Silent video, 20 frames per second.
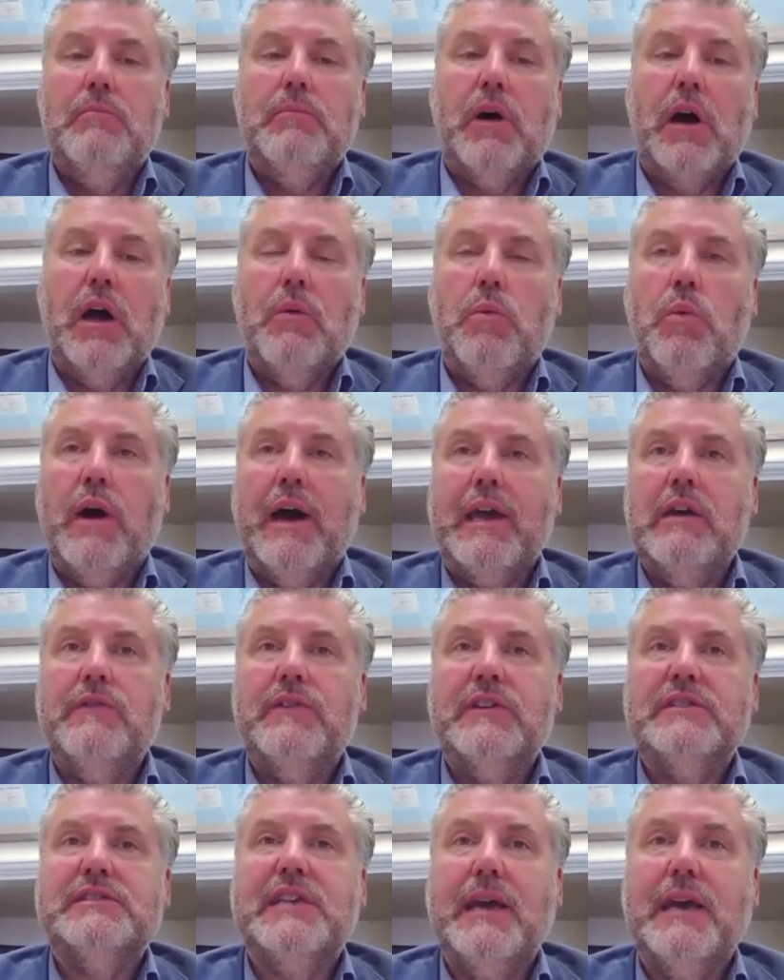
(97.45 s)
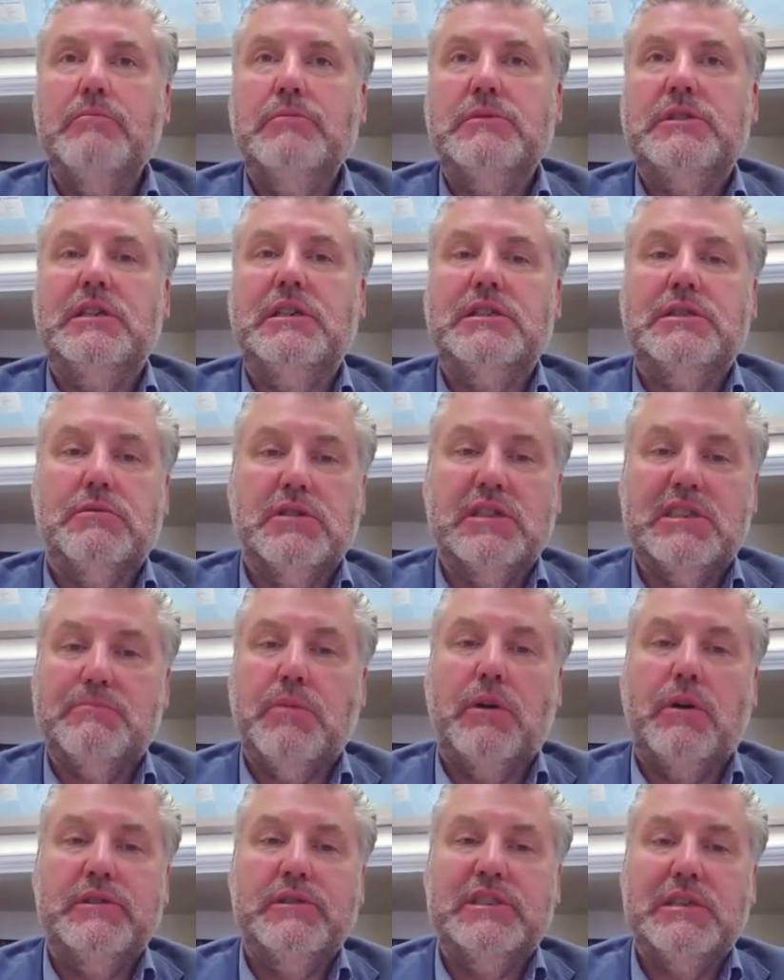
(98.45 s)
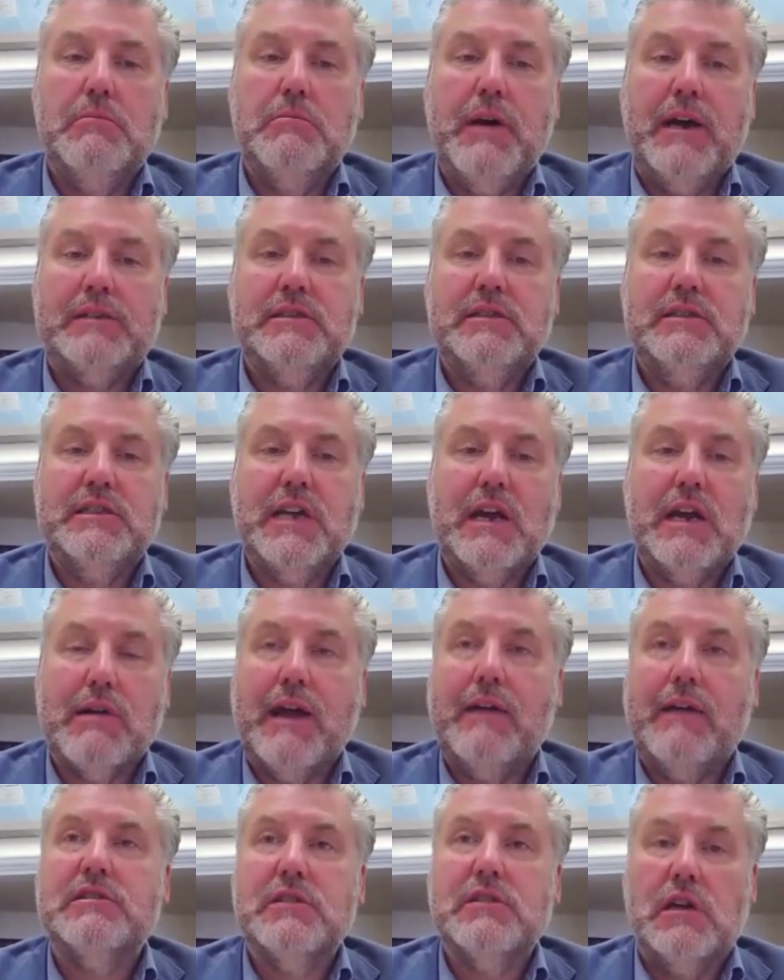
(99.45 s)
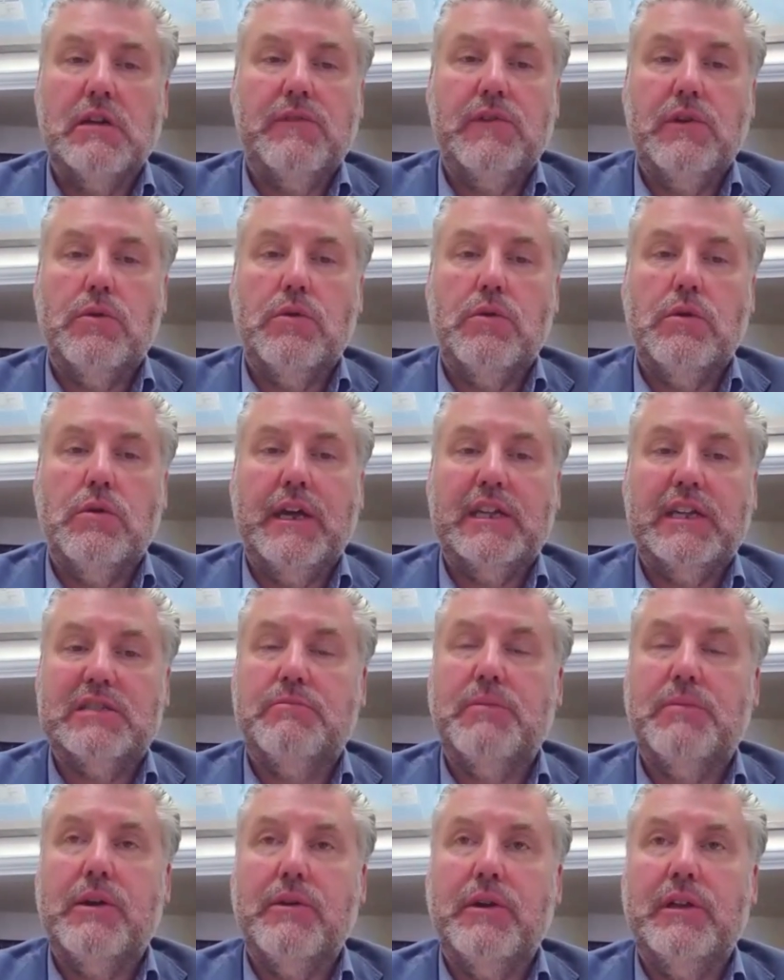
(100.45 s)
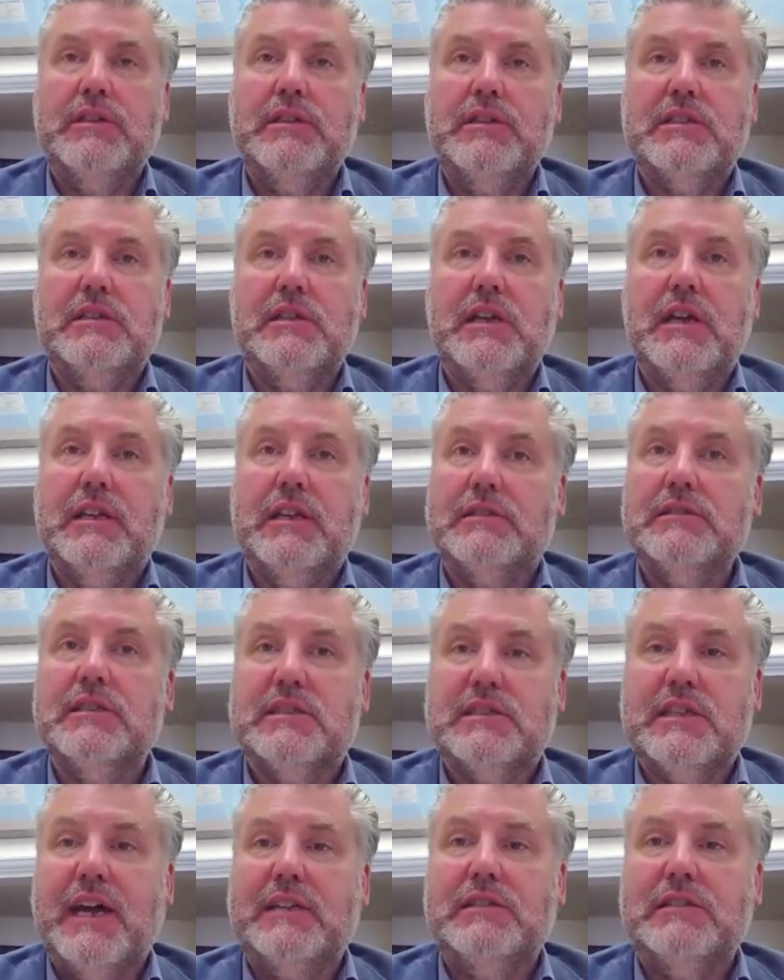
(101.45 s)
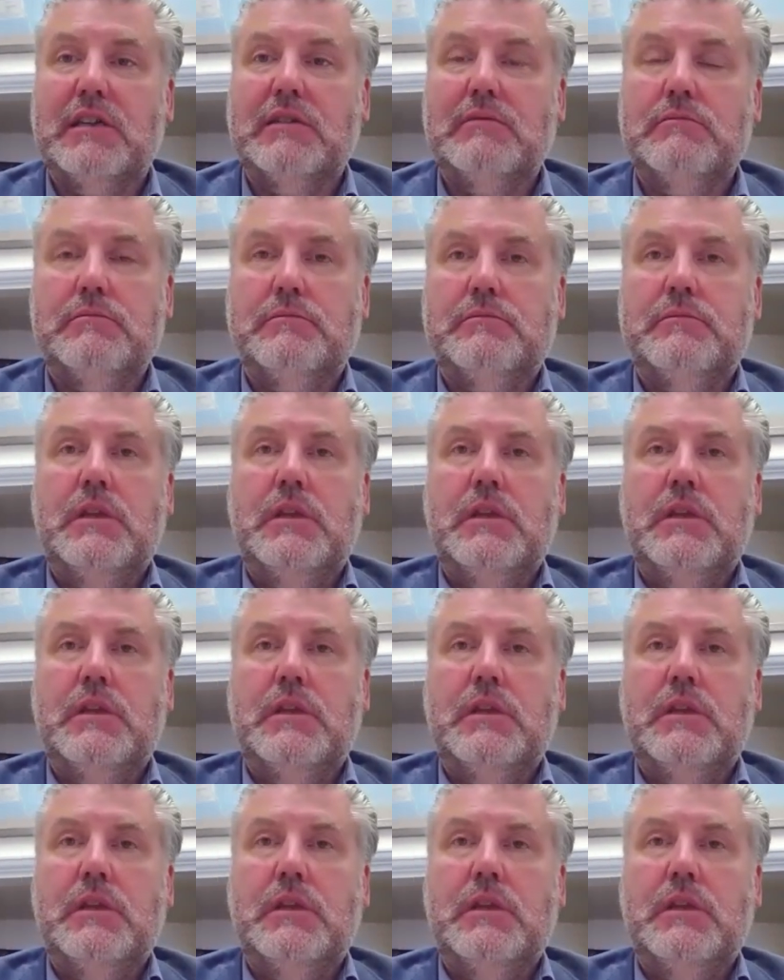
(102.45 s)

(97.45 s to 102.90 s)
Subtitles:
by way of attempting to respond to matters that are outside of your experience and understanding.